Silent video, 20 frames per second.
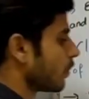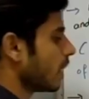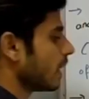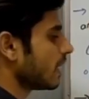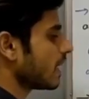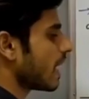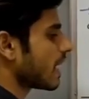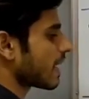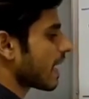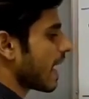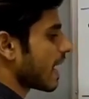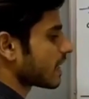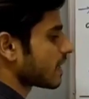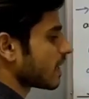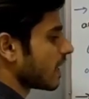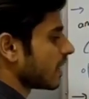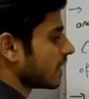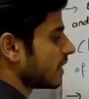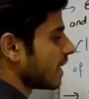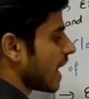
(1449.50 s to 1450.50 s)
will not act
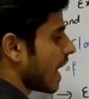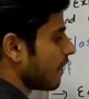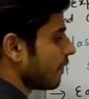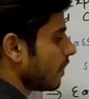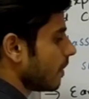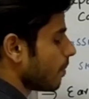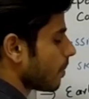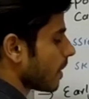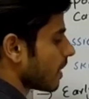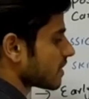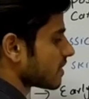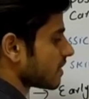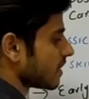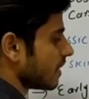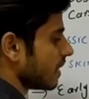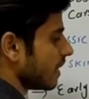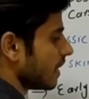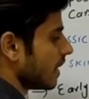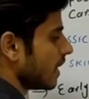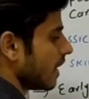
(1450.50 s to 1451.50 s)
on the Fe plus
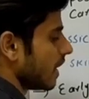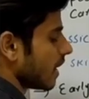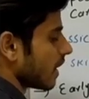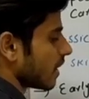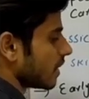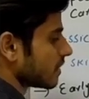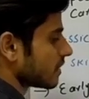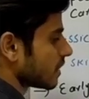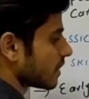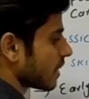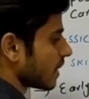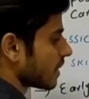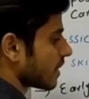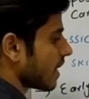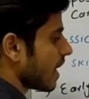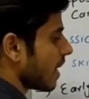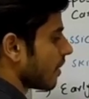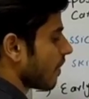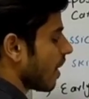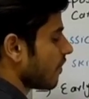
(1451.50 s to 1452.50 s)
3 concentration,
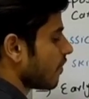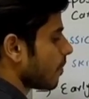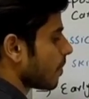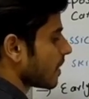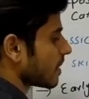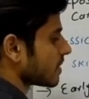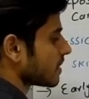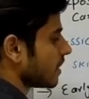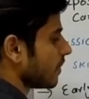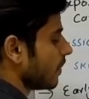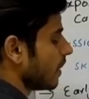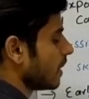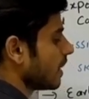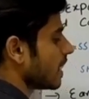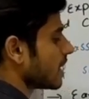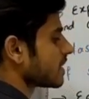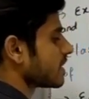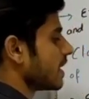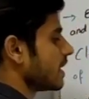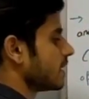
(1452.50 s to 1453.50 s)
and Fe plus 3 will
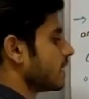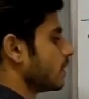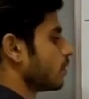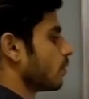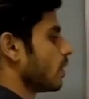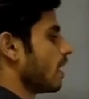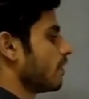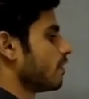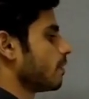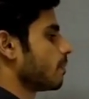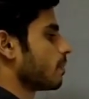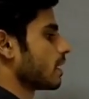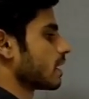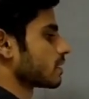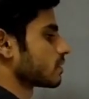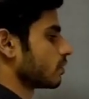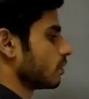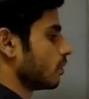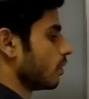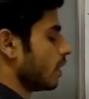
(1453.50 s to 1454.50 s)
not change into Fe
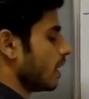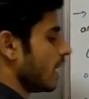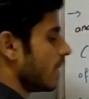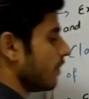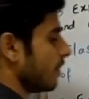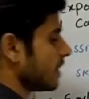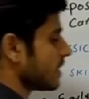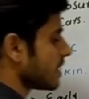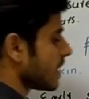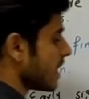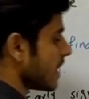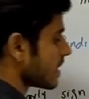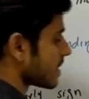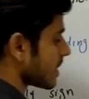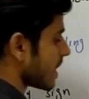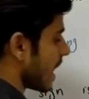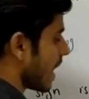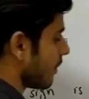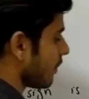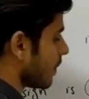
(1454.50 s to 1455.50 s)
plus 2, in which
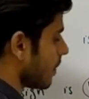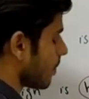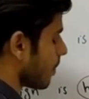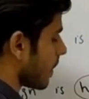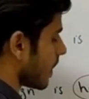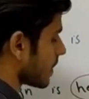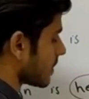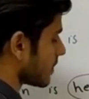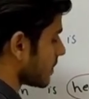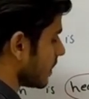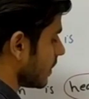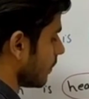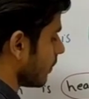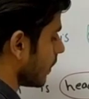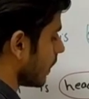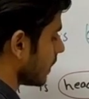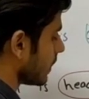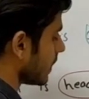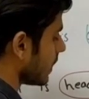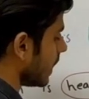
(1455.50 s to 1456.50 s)
case Fe plus 3
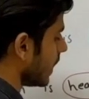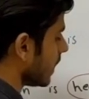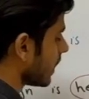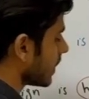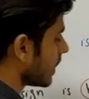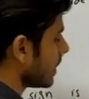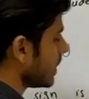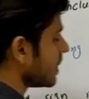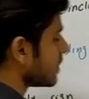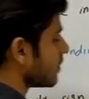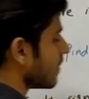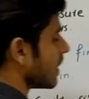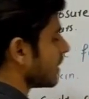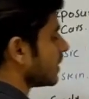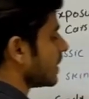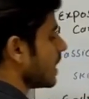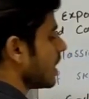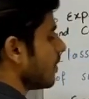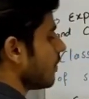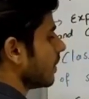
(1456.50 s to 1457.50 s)
will increase. When
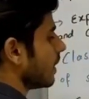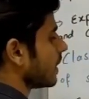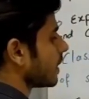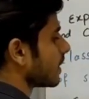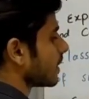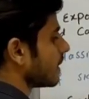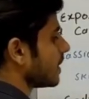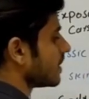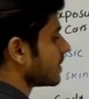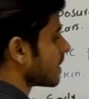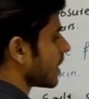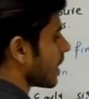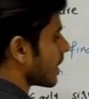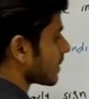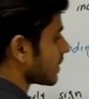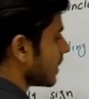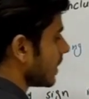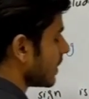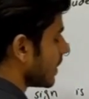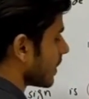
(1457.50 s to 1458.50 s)
they will increase, then
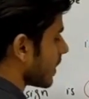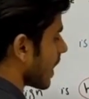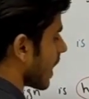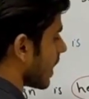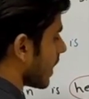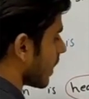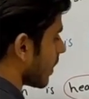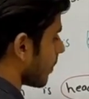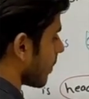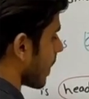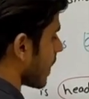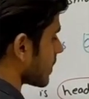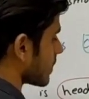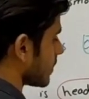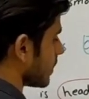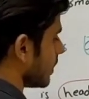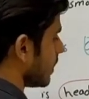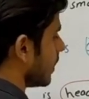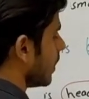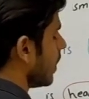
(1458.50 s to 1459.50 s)
oxygen carrying
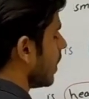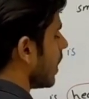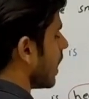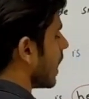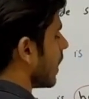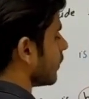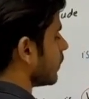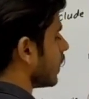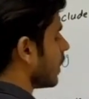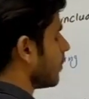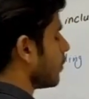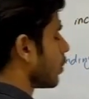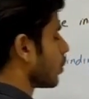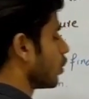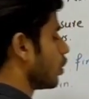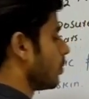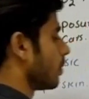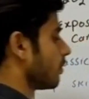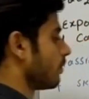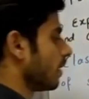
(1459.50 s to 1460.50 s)
capacity of the
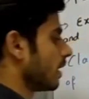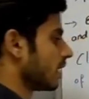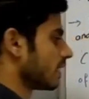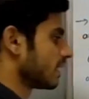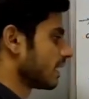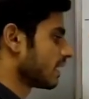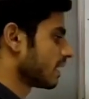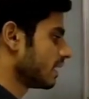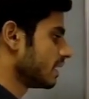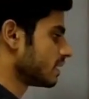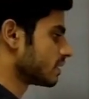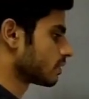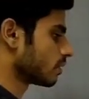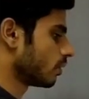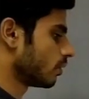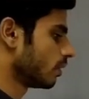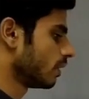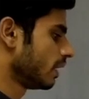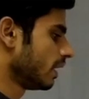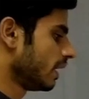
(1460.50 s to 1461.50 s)
hemoglobin will decrease.
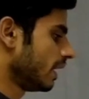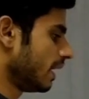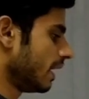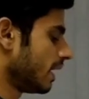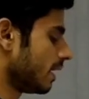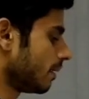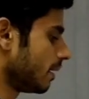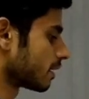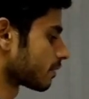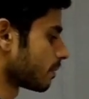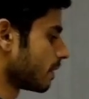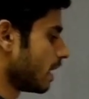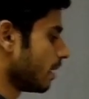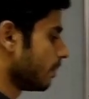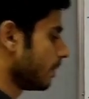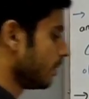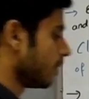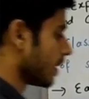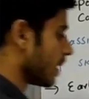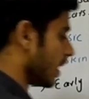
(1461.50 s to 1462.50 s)
So it may
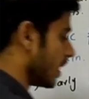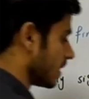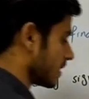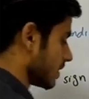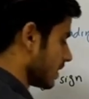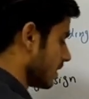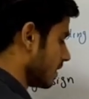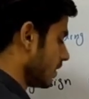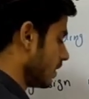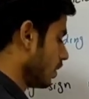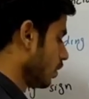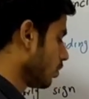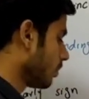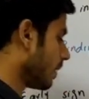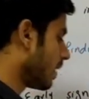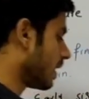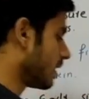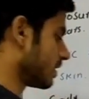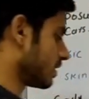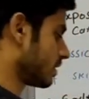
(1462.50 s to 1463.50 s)
be because in
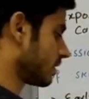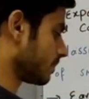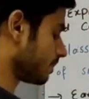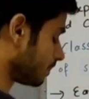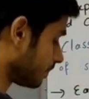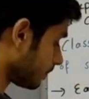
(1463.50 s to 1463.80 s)
newborns